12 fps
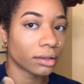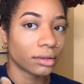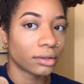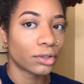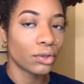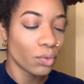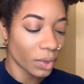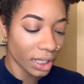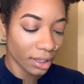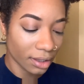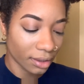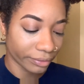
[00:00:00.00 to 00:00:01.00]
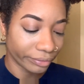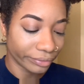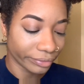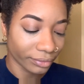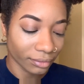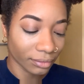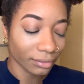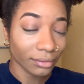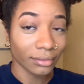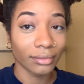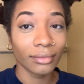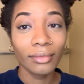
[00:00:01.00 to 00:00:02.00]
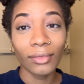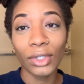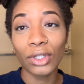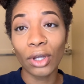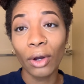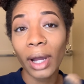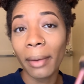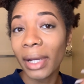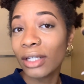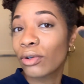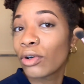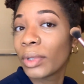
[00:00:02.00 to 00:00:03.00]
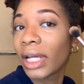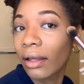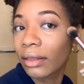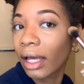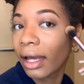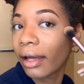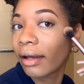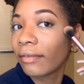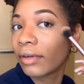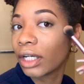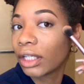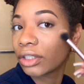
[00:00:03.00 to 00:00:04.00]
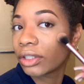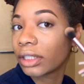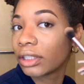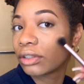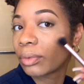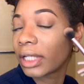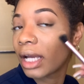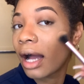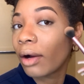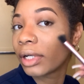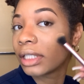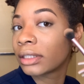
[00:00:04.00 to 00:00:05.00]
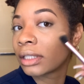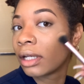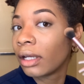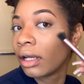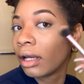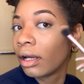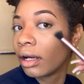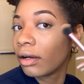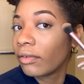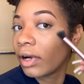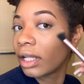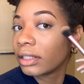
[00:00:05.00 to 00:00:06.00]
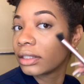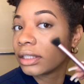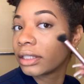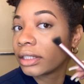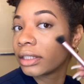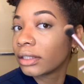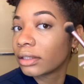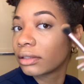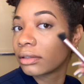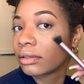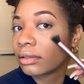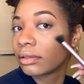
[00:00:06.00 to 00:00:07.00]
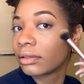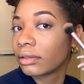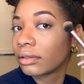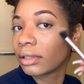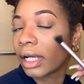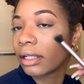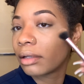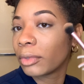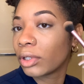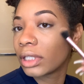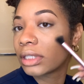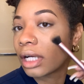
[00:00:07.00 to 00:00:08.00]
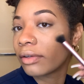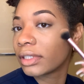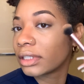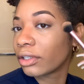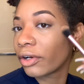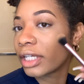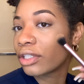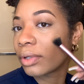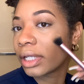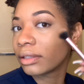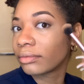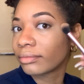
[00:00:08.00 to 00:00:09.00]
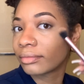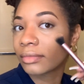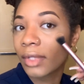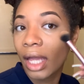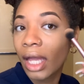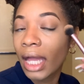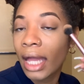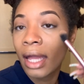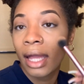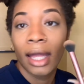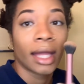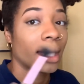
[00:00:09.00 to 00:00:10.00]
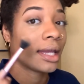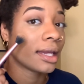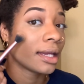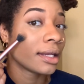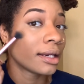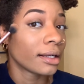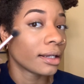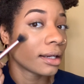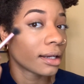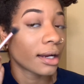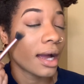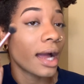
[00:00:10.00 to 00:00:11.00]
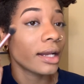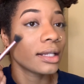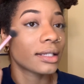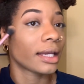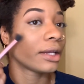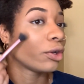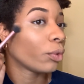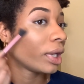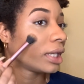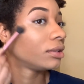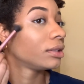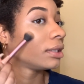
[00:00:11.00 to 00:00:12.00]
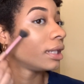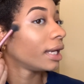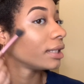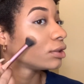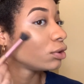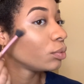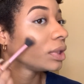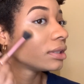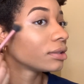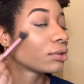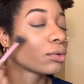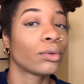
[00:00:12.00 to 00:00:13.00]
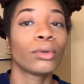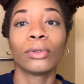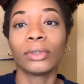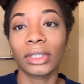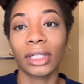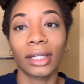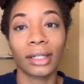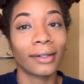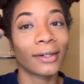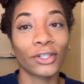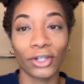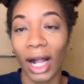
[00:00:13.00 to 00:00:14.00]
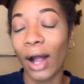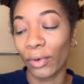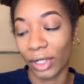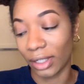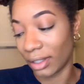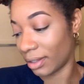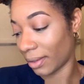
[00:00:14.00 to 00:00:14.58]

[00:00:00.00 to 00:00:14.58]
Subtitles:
2 weeks. So at my school, we have to have 120 hours of volunteer, like community service to graduate. And I decided to wait until the last 2 weeks of school to get 100 hours.